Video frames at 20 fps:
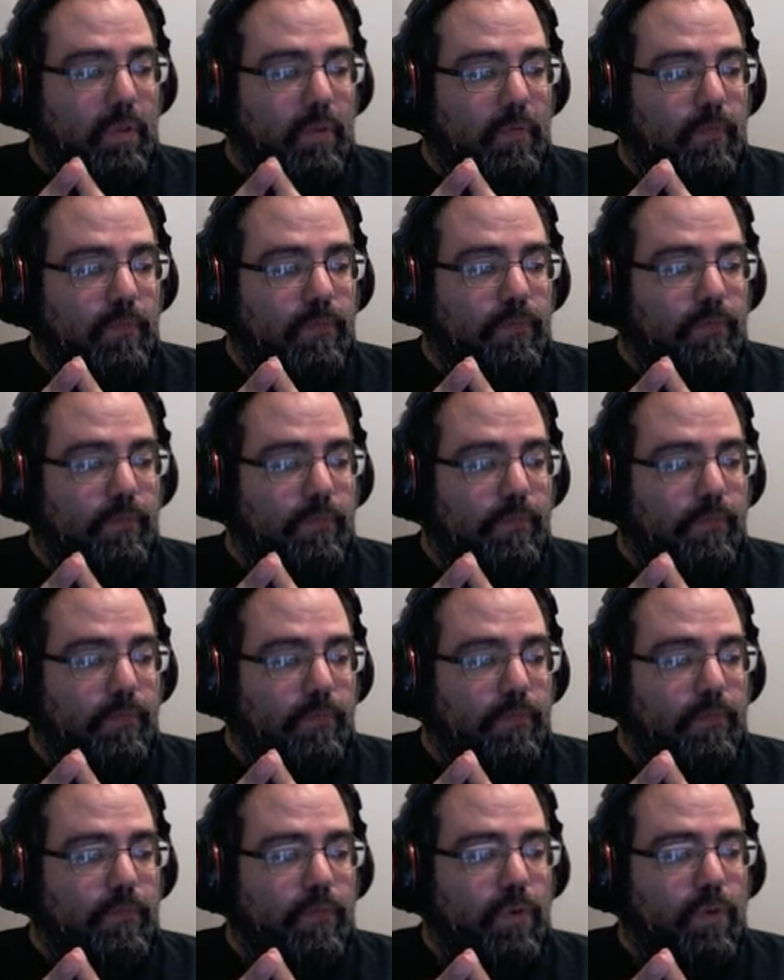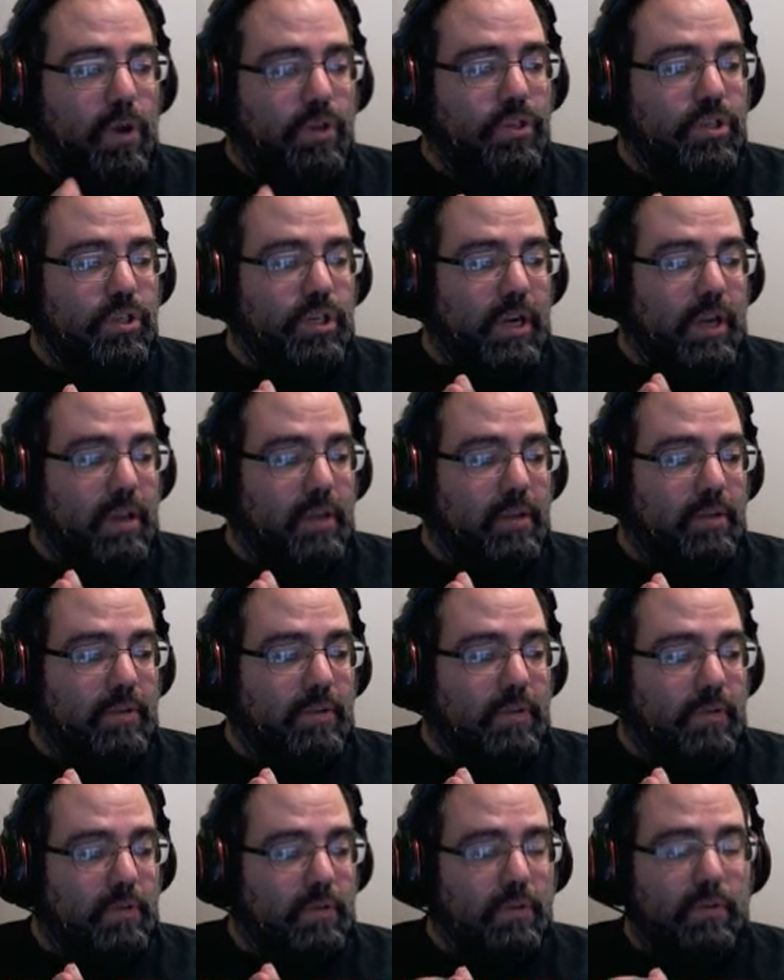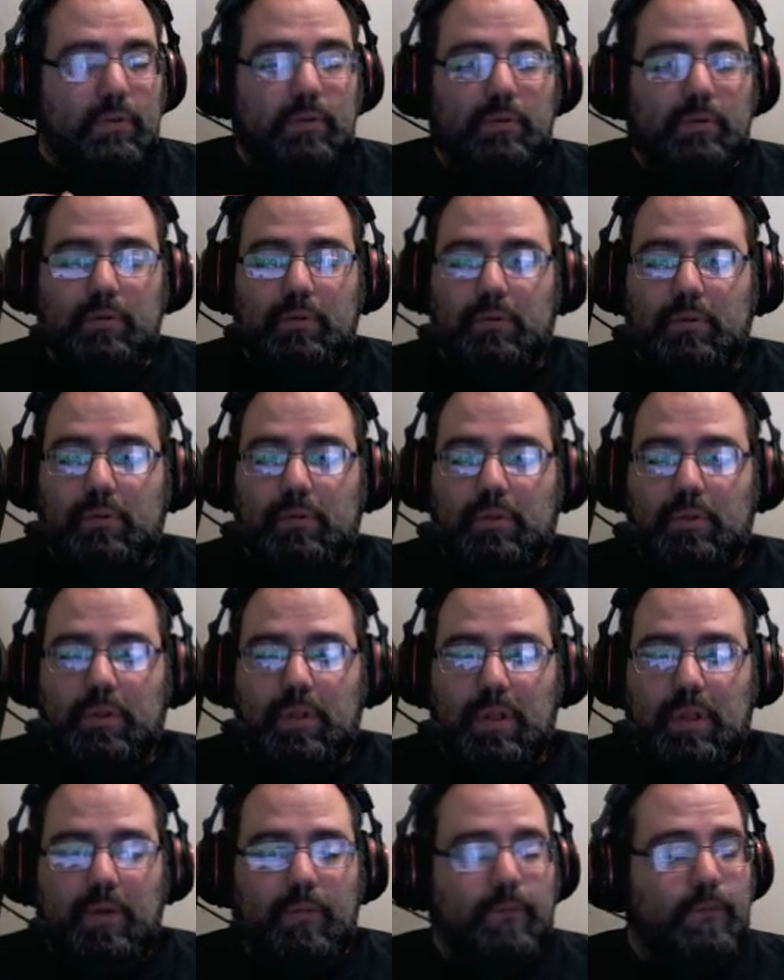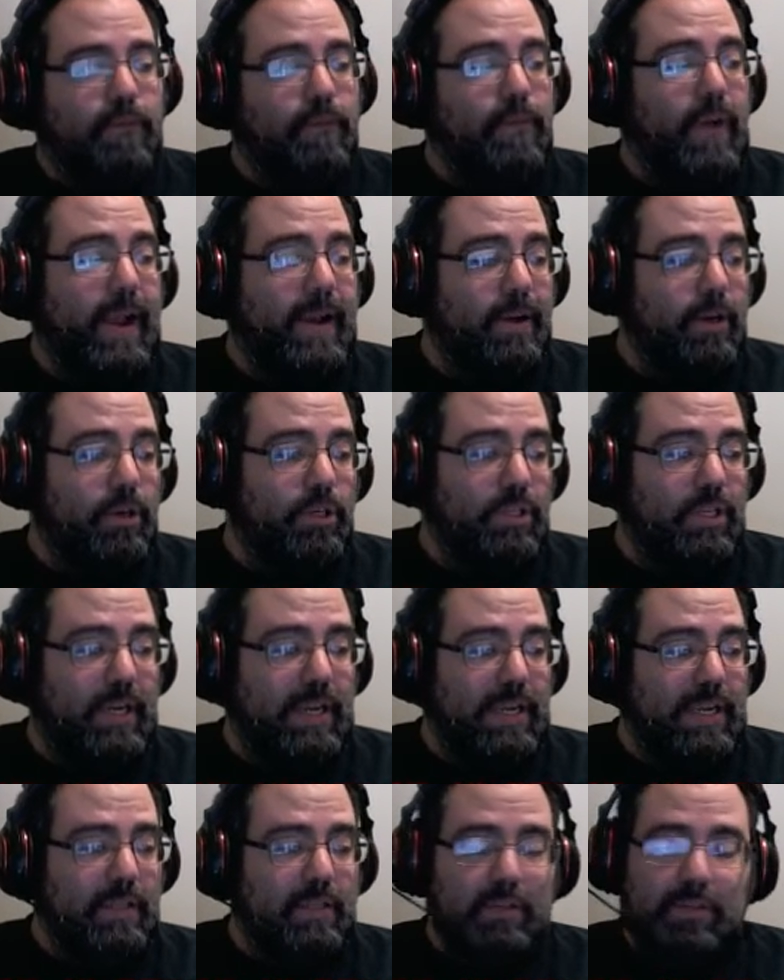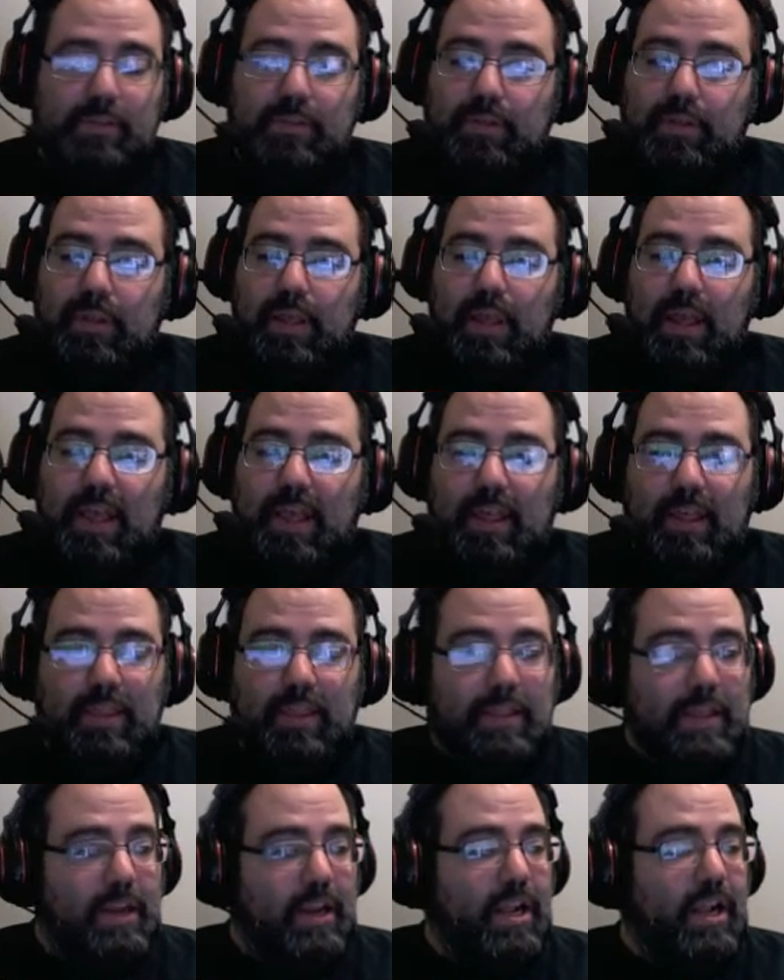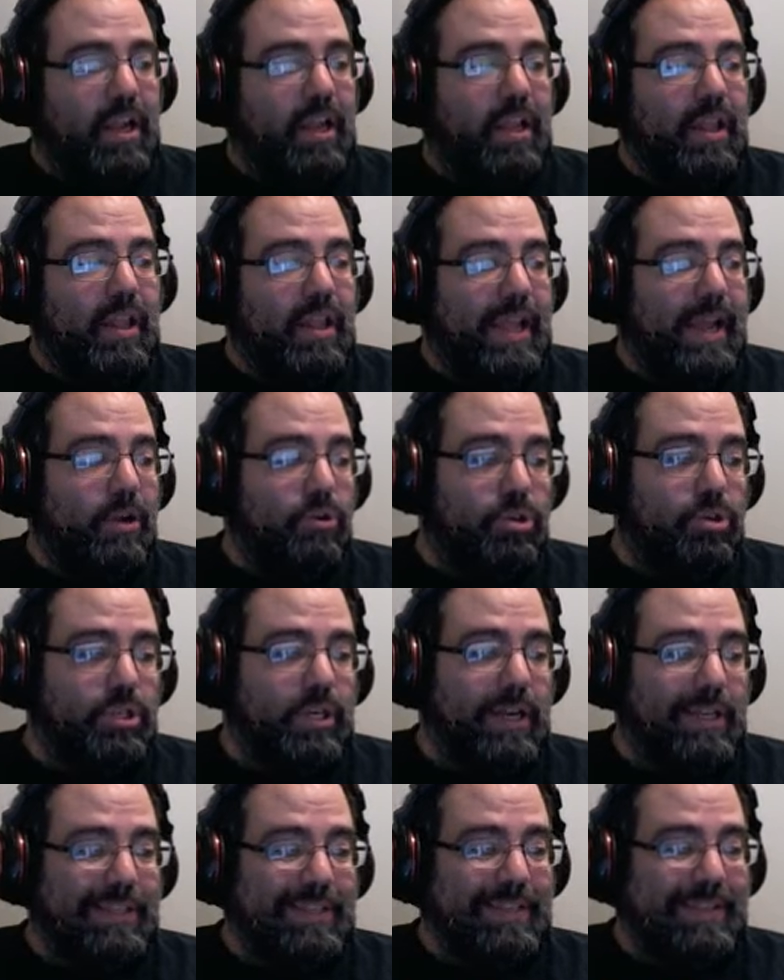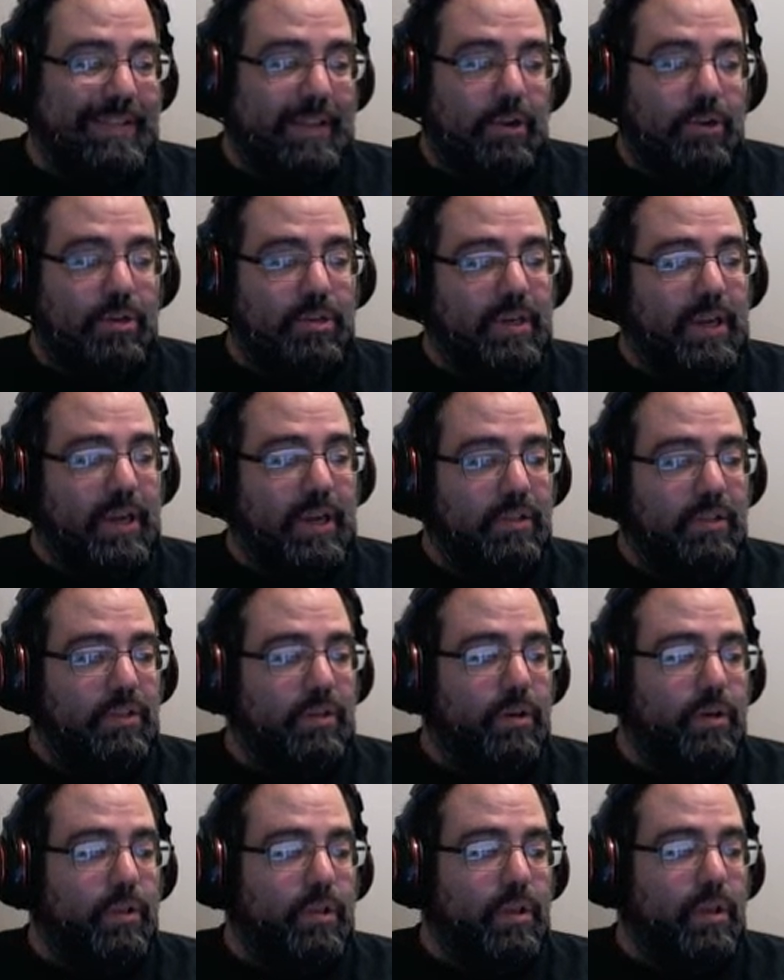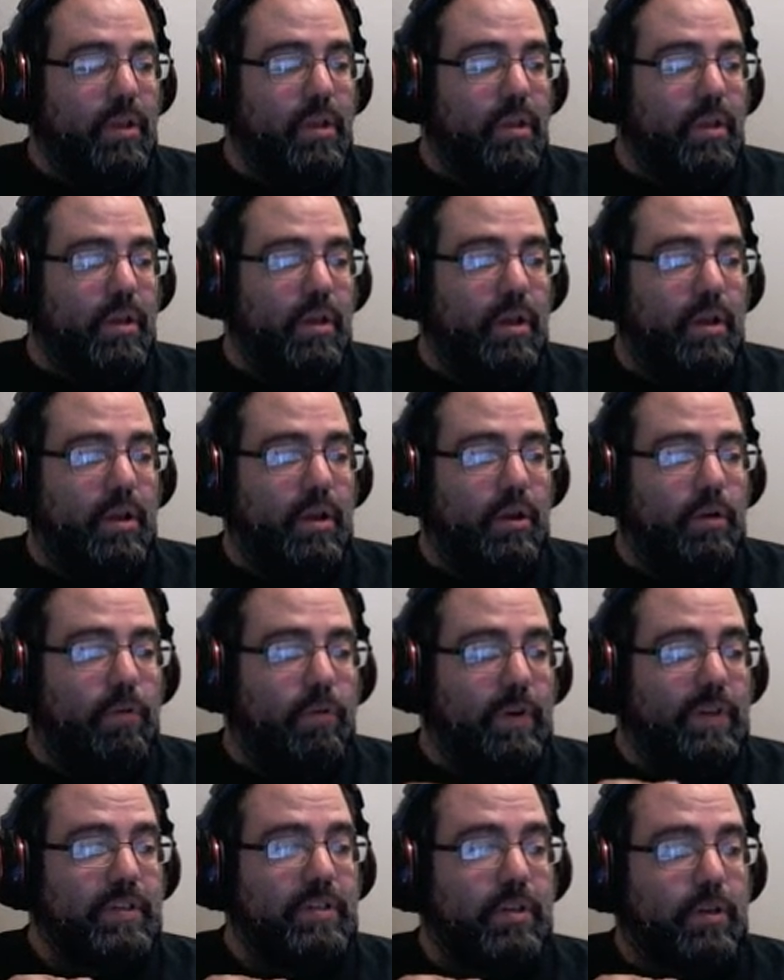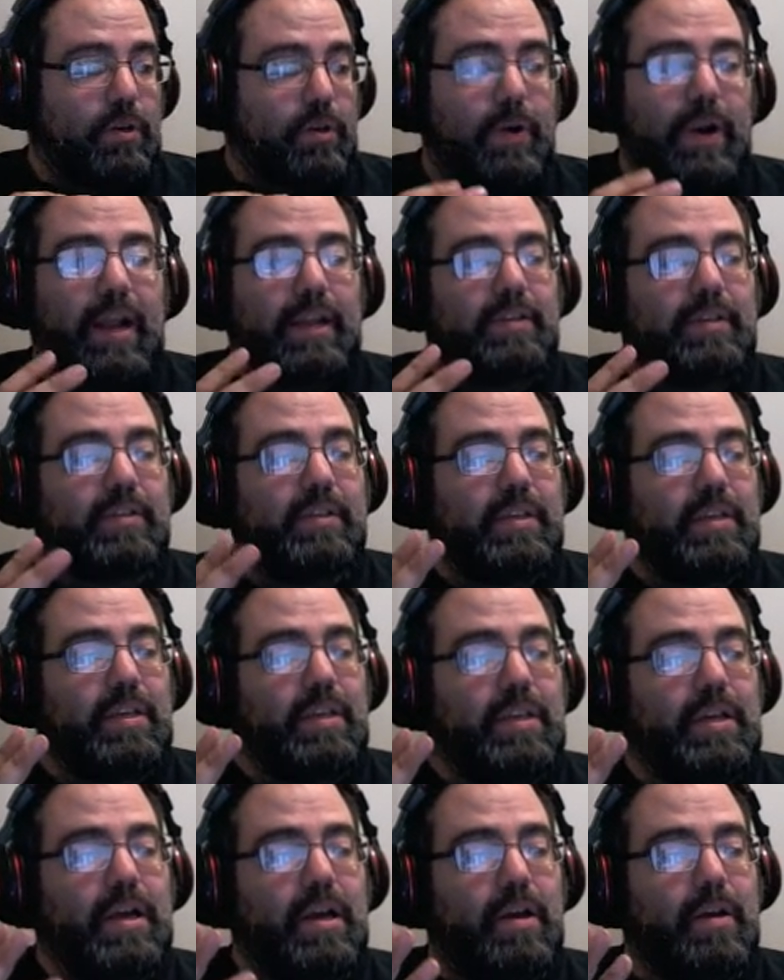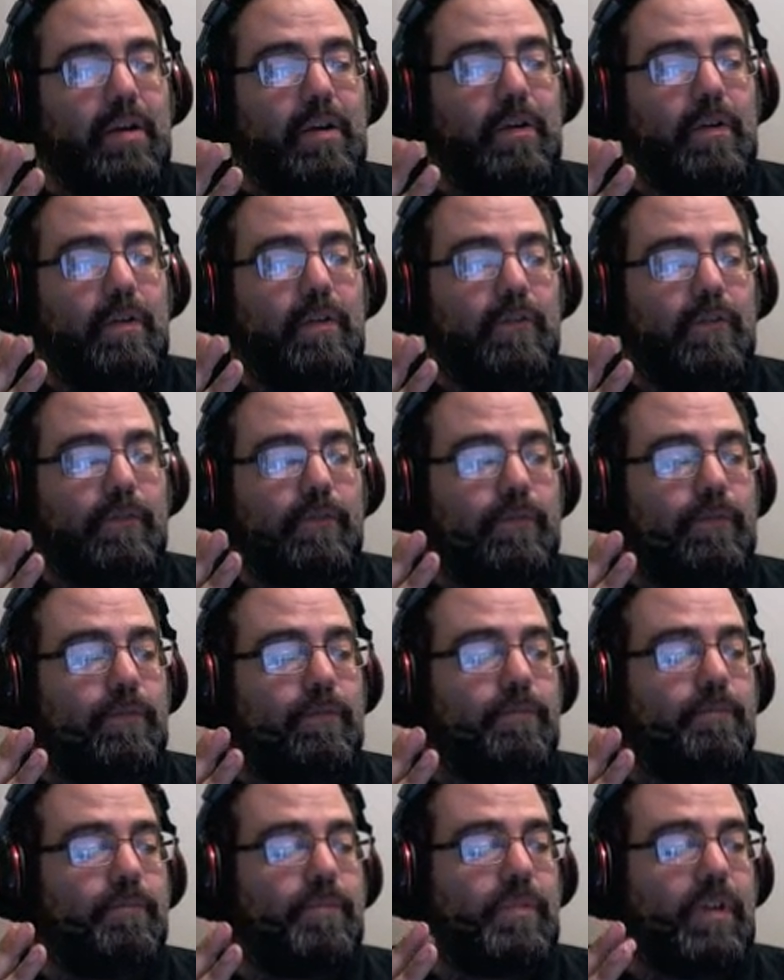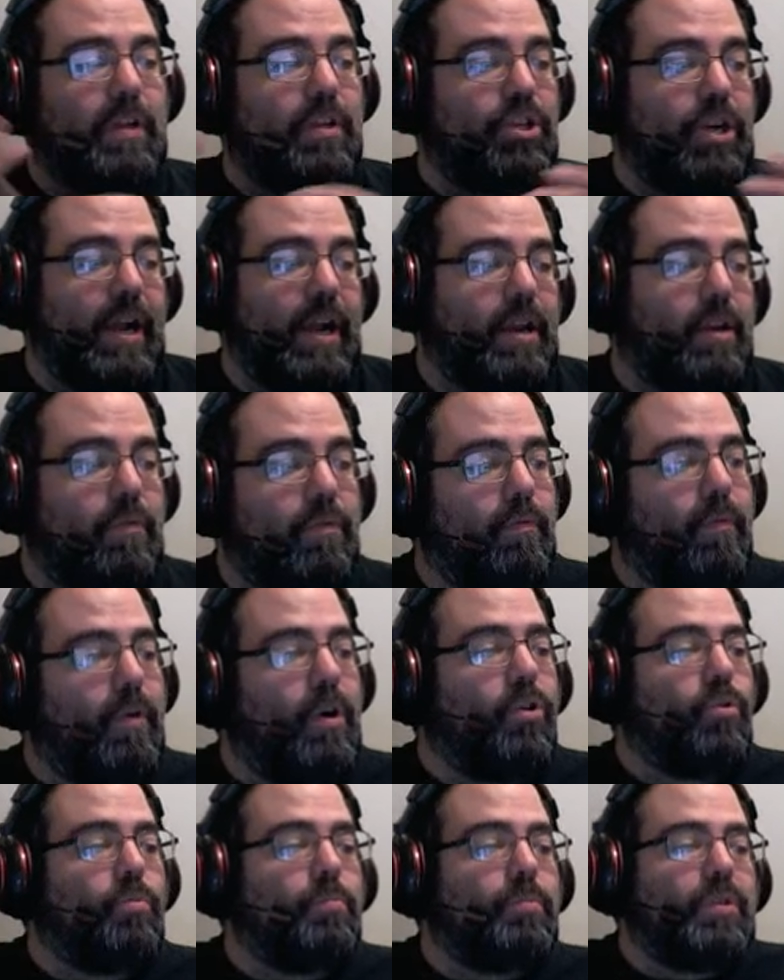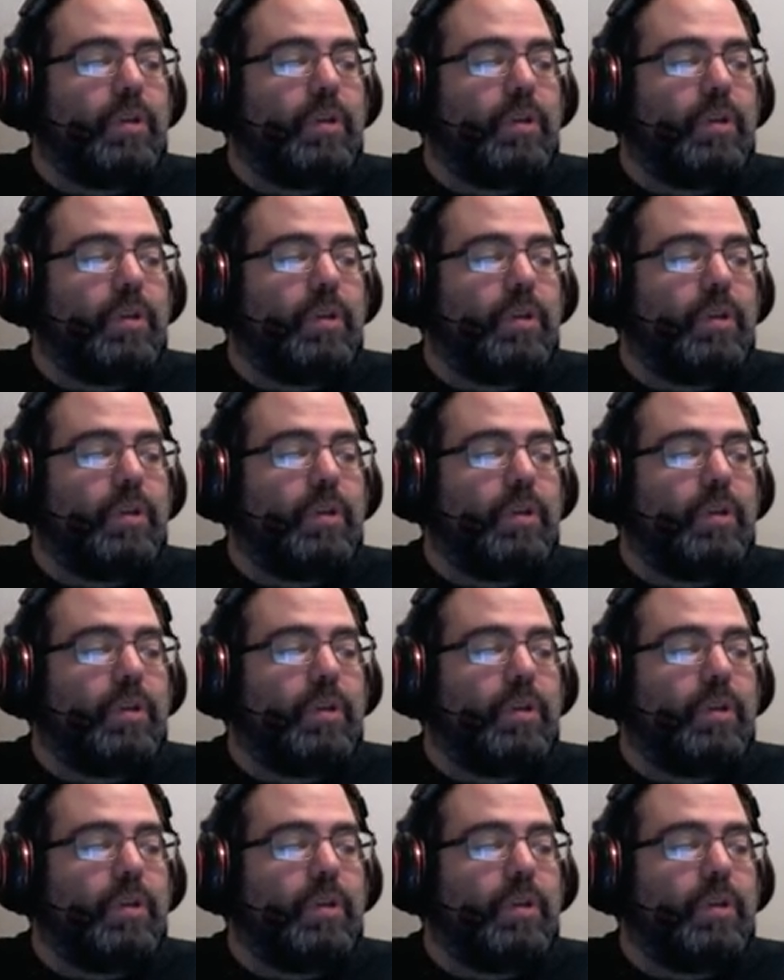Frost Giants, then Fire Giants, then Cloud Giants. Cloud Giants are the uh, aristocracy of the giant realms.